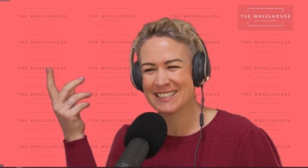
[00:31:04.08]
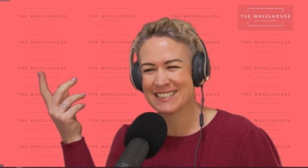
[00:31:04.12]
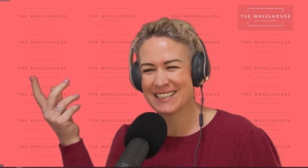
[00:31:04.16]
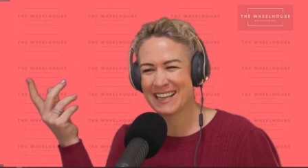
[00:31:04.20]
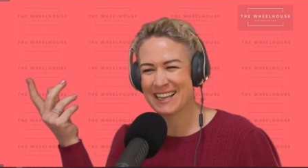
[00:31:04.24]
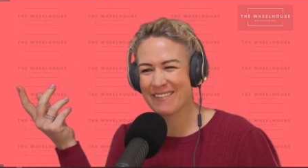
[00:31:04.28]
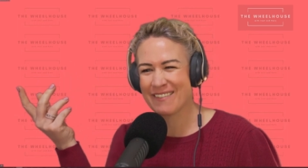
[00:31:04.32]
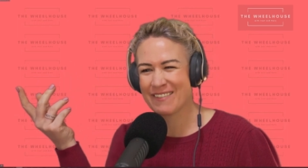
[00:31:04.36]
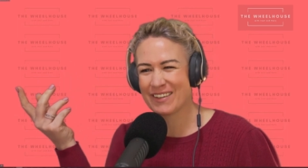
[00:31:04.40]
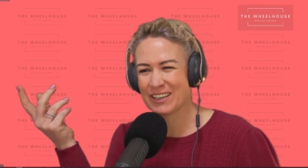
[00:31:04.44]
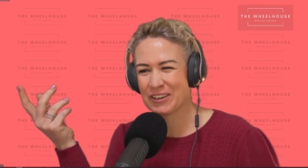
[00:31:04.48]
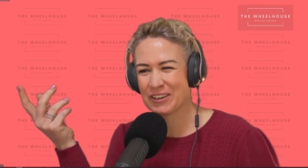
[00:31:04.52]
I think
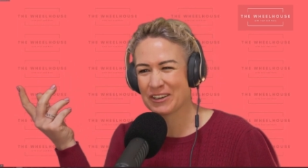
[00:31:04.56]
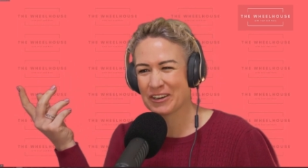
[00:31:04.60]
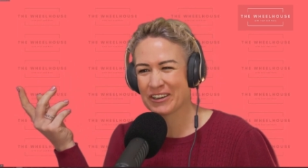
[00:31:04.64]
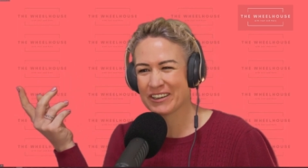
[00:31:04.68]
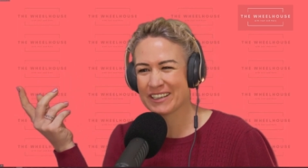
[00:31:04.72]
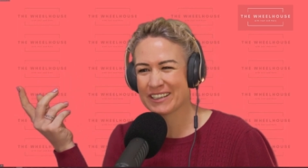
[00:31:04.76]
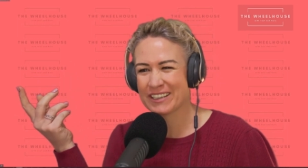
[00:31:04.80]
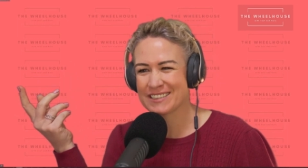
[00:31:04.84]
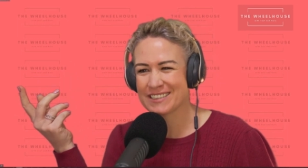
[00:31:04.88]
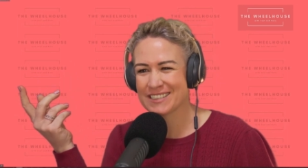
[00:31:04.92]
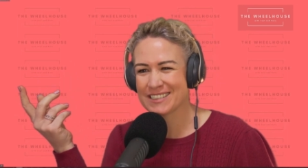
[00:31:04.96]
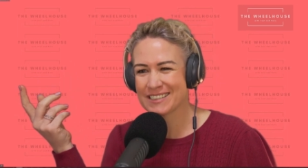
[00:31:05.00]
Davy
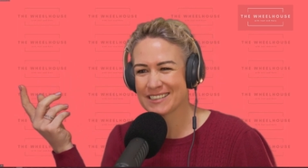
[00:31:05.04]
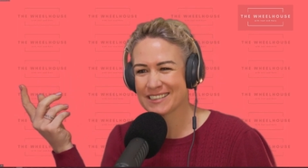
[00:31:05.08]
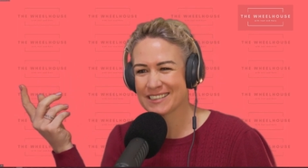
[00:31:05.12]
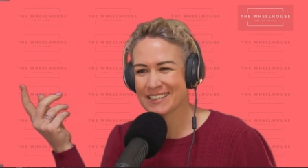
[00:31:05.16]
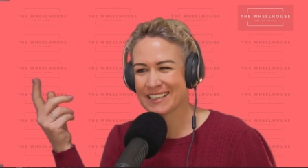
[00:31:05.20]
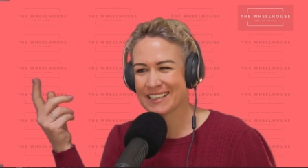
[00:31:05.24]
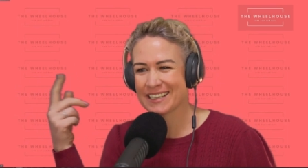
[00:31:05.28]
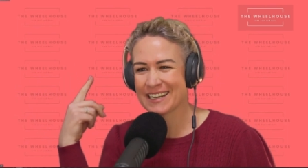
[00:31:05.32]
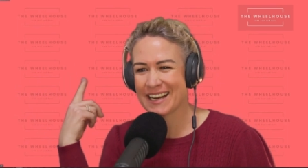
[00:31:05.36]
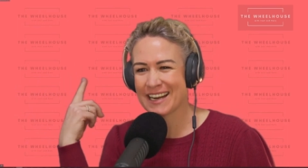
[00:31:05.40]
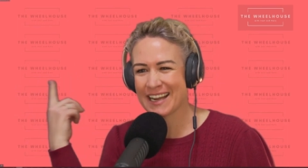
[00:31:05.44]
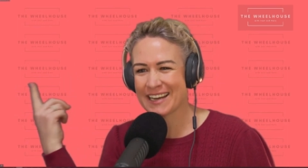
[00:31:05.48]
Crockett's
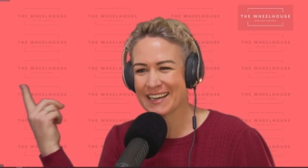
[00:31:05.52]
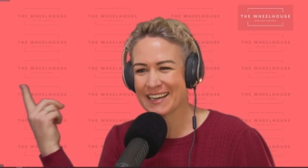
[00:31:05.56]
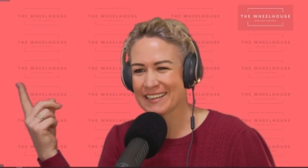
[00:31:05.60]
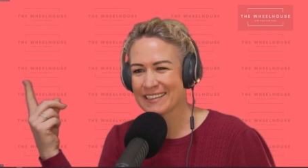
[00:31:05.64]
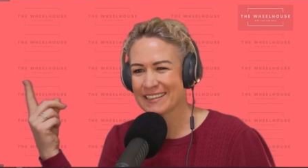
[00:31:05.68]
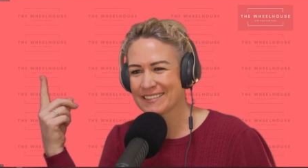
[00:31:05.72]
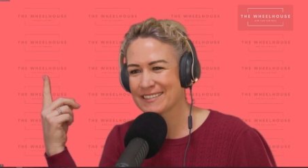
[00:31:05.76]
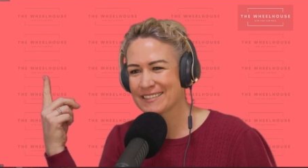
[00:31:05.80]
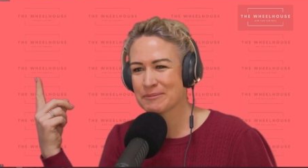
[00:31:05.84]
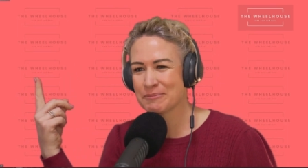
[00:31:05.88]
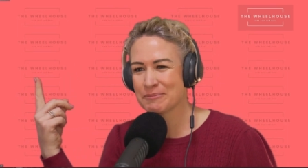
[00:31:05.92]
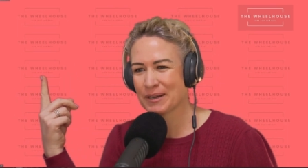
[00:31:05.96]
a
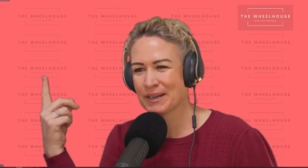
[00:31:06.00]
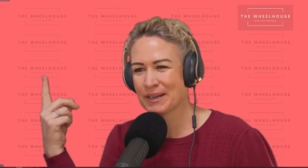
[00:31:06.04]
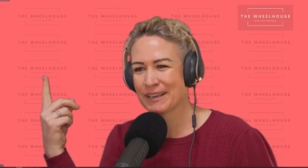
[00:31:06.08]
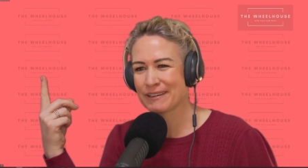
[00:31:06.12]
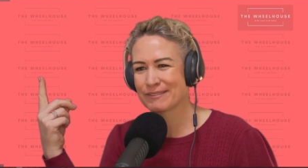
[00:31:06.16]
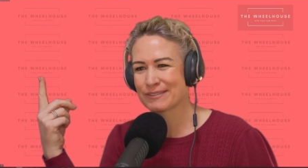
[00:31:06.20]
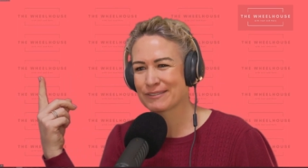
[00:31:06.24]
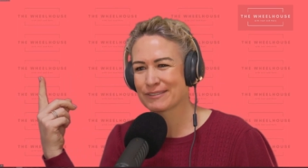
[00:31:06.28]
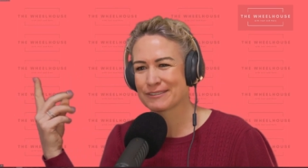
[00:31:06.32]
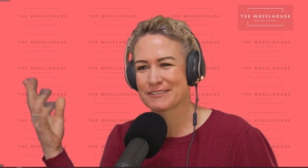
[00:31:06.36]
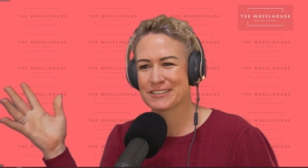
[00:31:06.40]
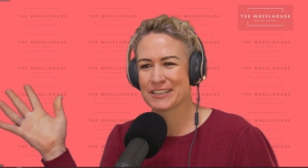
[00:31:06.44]
Canadian to bring
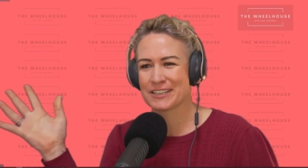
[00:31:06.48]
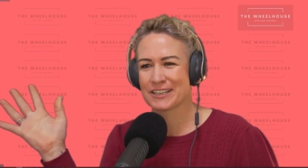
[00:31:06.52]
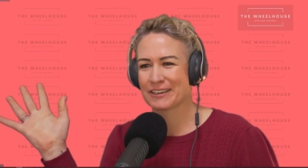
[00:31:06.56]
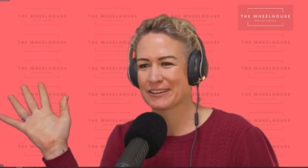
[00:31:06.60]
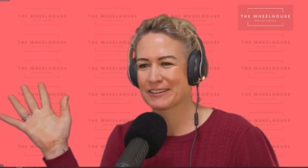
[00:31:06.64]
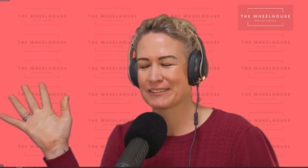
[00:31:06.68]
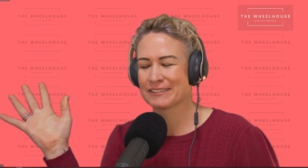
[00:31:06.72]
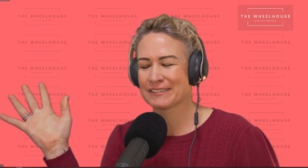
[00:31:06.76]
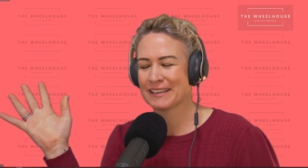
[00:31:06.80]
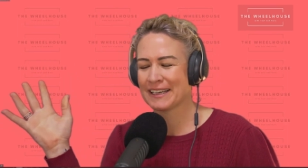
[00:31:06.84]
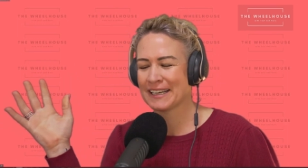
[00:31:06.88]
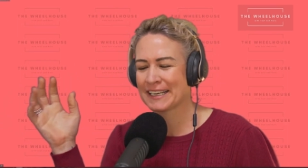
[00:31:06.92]
it full
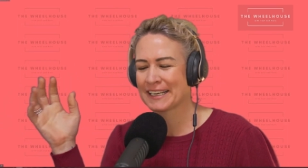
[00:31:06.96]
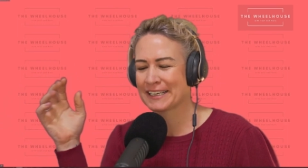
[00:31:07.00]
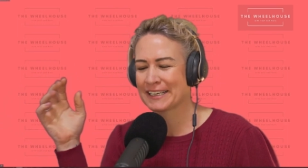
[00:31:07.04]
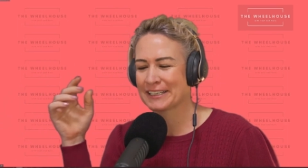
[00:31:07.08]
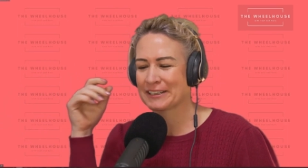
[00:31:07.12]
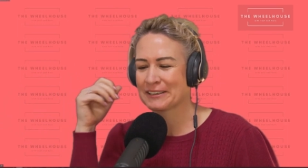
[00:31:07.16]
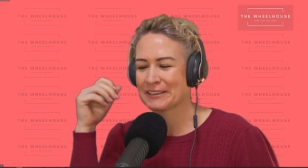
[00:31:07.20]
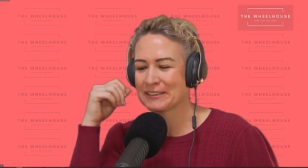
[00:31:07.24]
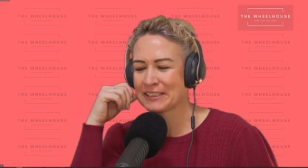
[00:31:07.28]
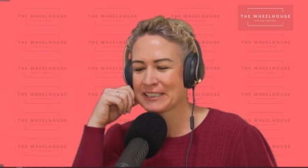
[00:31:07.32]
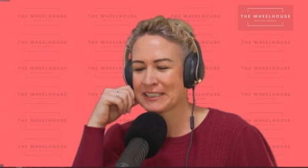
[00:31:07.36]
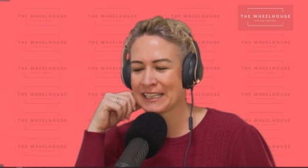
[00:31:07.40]
circle. Oh,
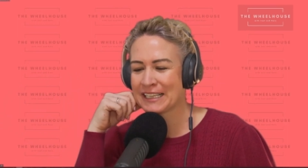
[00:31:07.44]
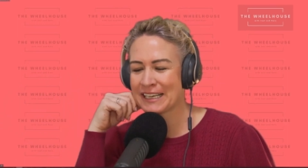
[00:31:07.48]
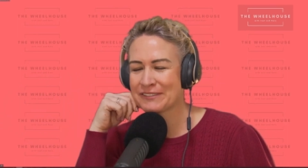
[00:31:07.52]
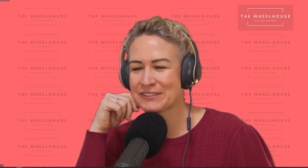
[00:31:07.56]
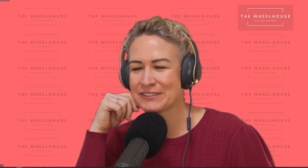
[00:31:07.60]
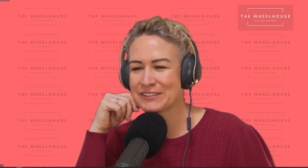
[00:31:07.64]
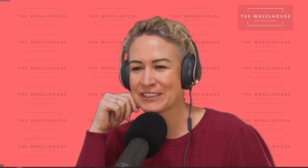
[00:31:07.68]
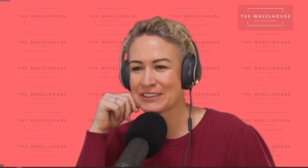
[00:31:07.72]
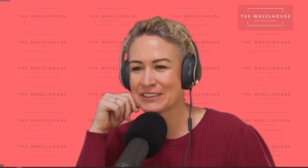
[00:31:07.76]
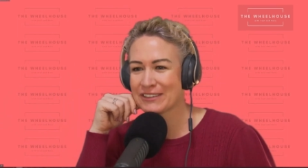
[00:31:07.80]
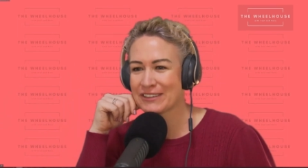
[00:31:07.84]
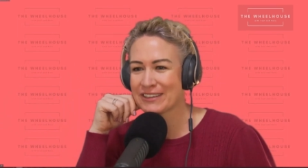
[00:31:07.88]
good. I'll
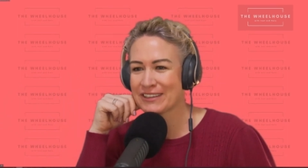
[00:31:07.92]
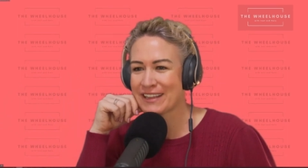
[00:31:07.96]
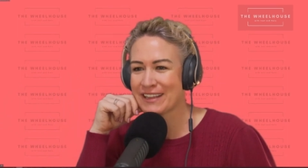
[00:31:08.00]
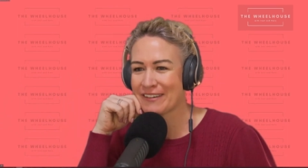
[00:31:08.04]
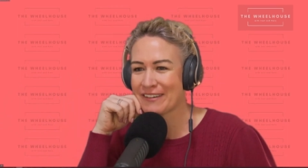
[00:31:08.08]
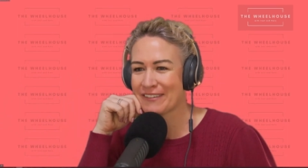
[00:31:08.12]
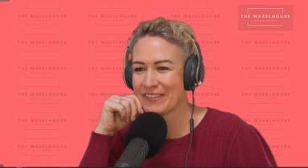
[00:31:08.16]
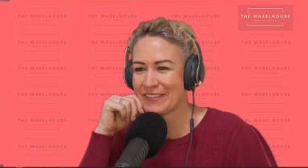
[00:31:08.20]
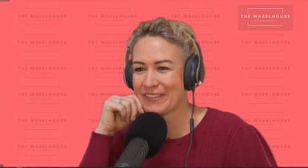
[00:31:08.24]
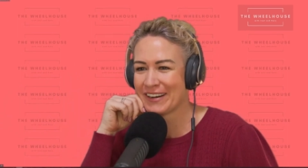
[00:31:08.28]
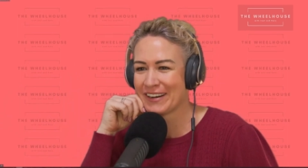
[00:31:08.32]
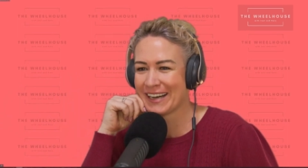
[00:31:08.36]
have to look
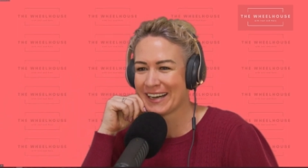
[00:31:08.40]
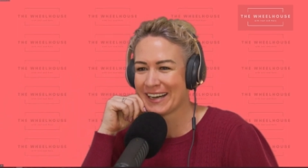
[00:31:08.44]
that